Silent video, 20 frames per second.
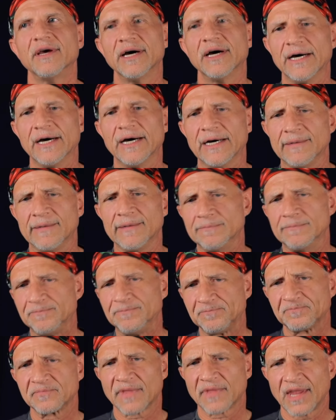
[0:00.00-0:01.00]

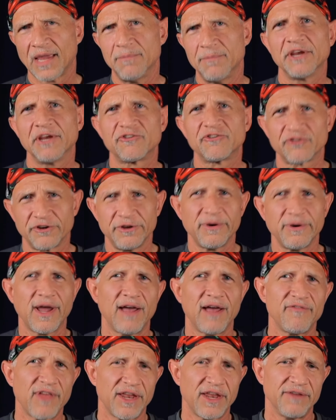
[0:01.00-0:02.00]
And make sure you
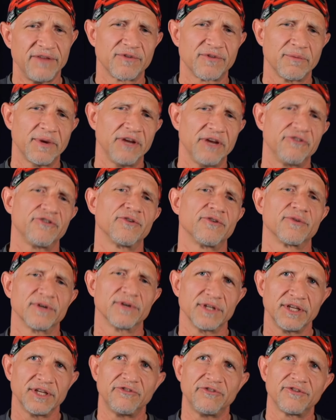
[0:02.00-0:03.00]
have that information, or
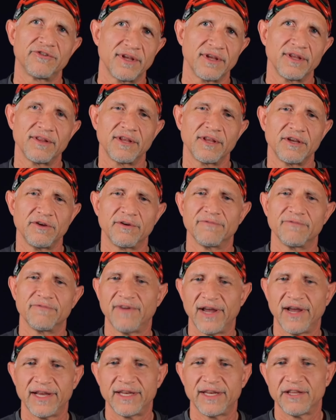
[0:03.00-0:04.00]
at least that you can
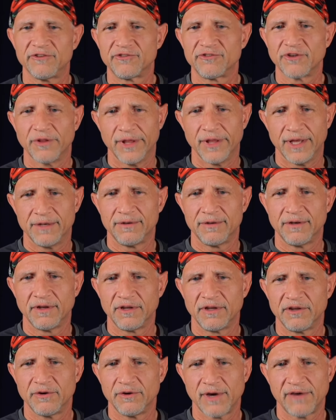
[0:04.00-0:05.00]
find it, so that
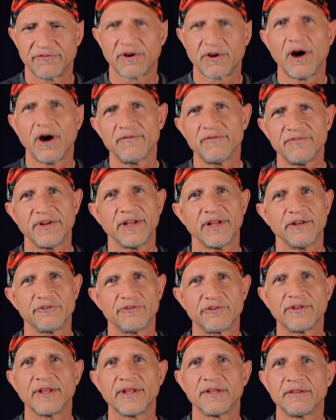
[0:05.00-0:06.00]
you have
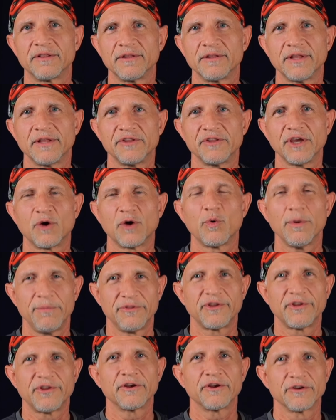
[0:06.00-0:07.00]
confidence that the
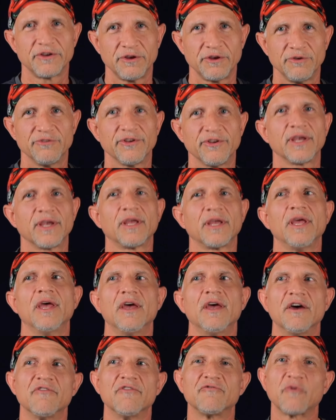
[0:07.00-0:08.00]
equipment that you're using
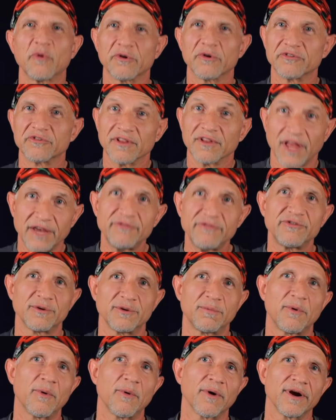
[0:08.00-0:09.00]
for life
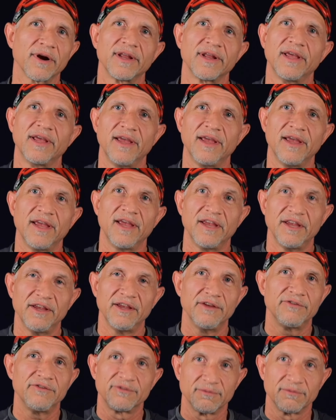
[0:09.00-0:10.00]
support
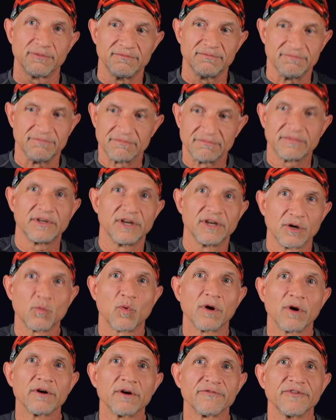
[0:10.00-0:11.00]
is going to
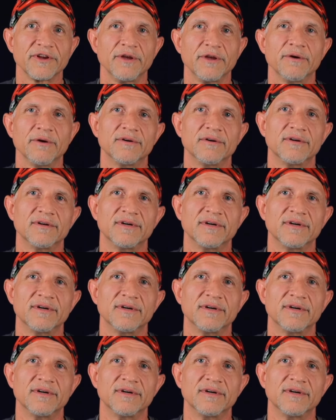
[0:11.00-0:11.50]
work for you.